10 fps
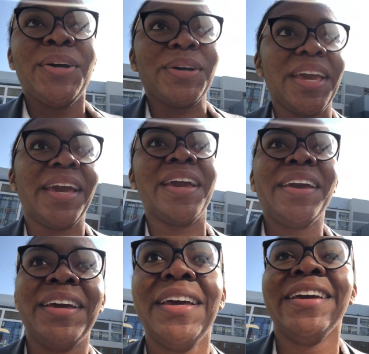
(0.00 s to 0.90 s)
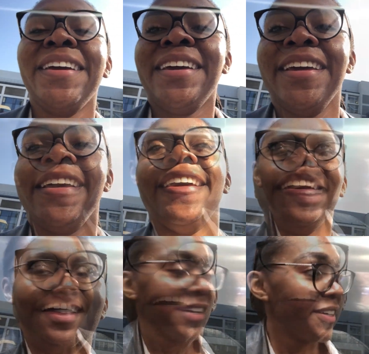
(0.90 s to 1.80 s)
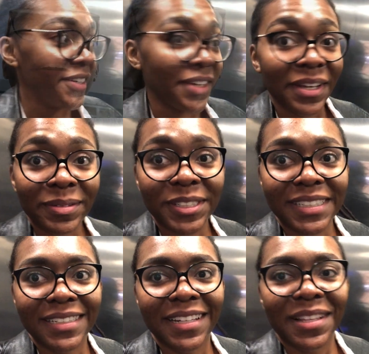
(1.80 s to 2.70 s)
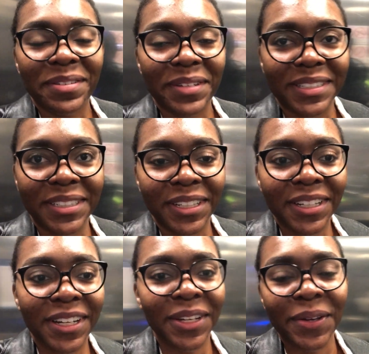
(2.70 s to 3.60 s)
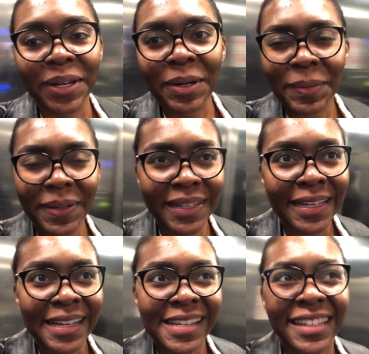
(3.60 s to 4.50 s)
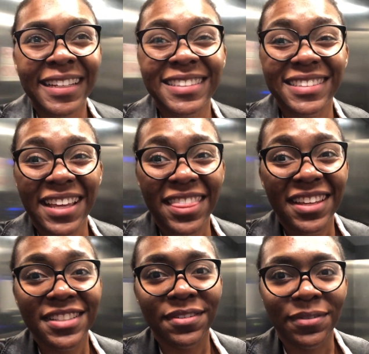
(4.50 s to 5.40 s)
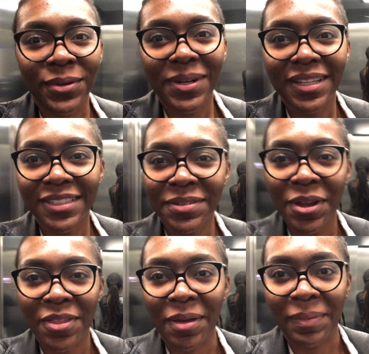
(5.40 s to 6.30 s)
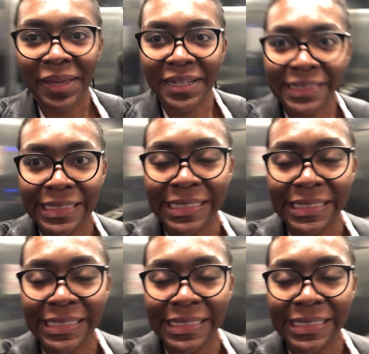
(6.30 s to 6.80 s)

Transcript: Okay, I'm just in the elevator going up. It's 10:34, so not that bad.